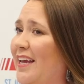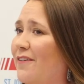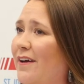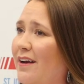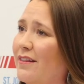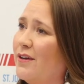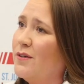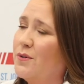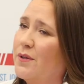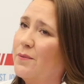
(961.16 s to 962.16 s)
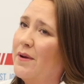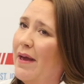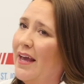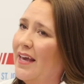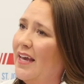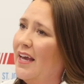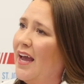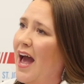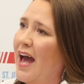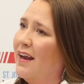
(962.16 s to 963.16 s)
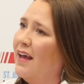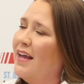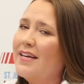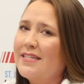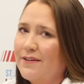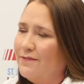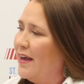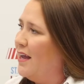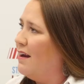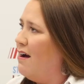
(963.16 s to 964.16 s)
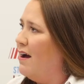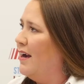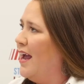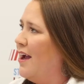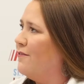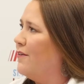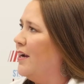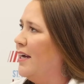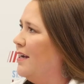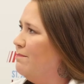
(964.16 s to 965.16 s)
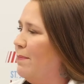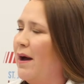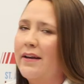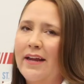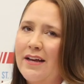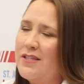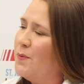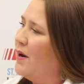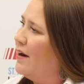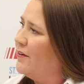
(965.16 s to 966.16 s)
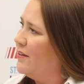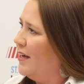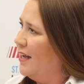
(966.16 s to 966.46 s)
found out they were doing the remake, he had a hissy fit on every podcast, whatever, that